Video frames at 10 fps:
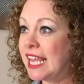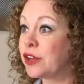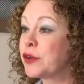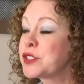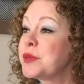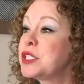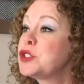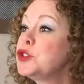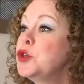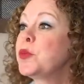It can also be
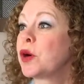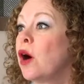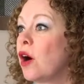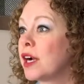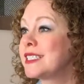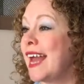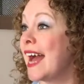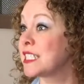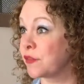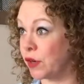super hard to
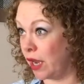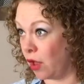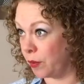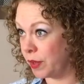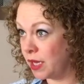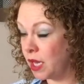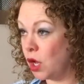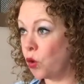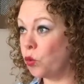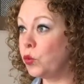ask for help.
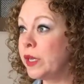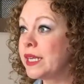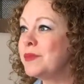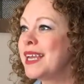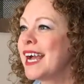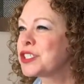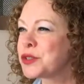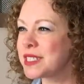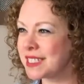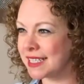We can be
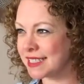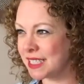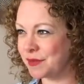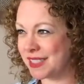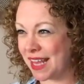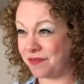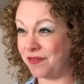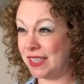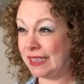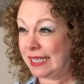extra sensitive to that
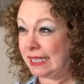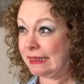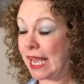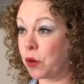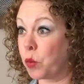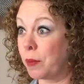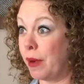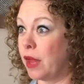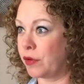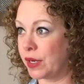feeling like we're
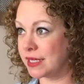bothering